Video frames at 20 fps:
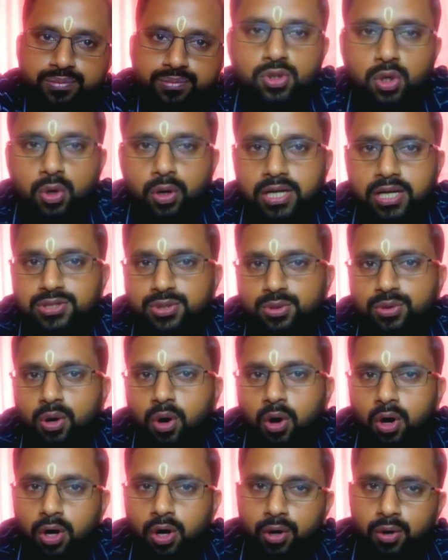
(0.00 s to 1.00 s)
So as
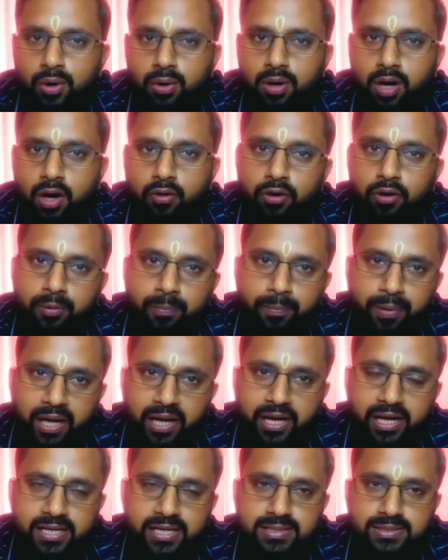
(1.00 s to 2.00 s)
you all know, our
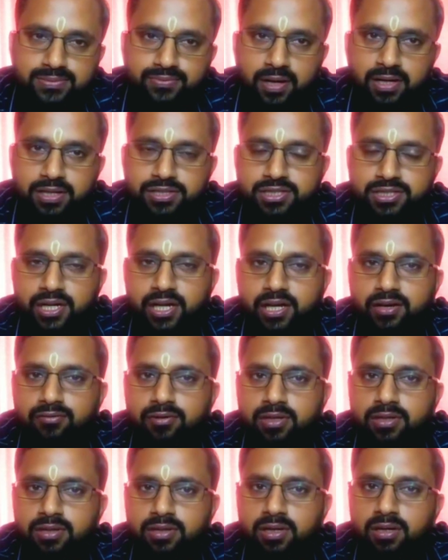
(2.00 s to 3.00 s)
brain is
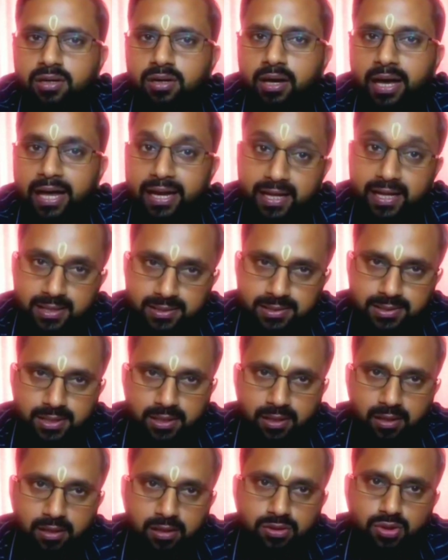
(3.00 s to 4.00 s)
functioning with the
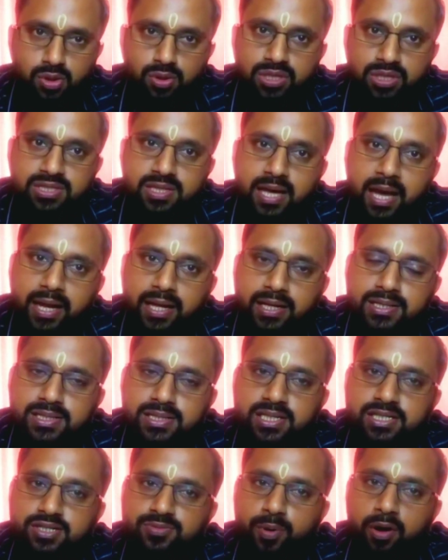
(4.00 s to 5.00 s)
energy. So this
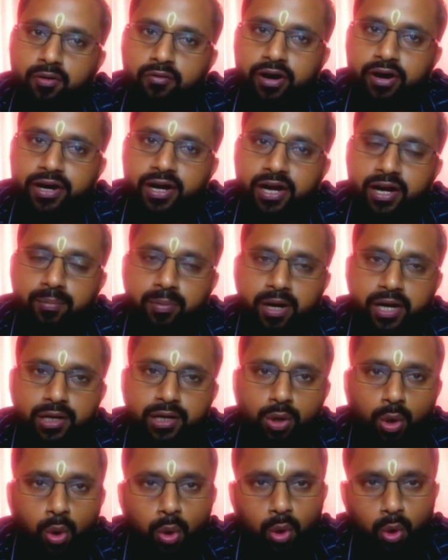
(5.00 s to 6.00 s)
energy is provided
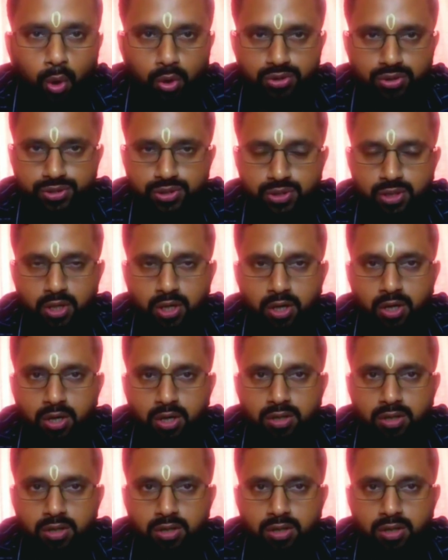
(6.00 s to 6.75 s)
by glucose.